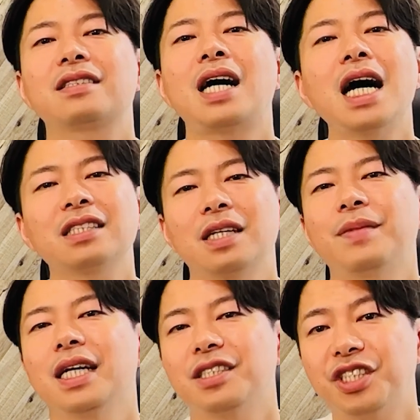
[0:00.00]

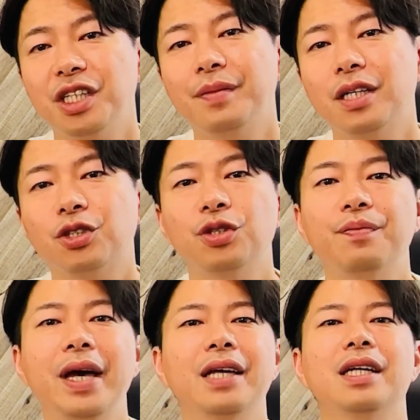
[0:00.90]
customize Gmail to
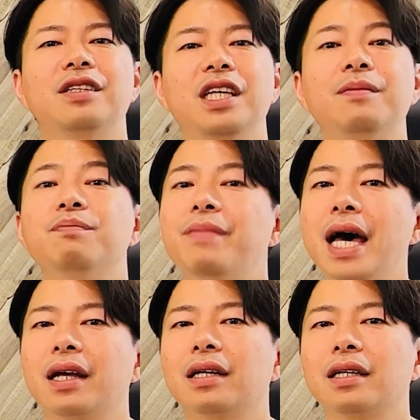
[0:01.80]
make it even
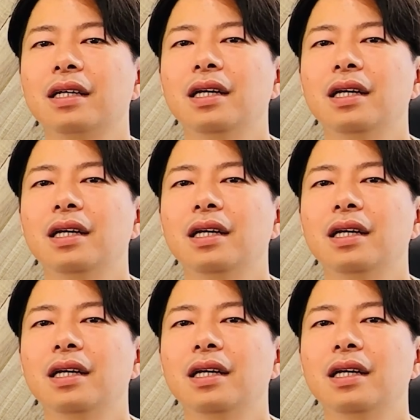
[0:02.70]
better.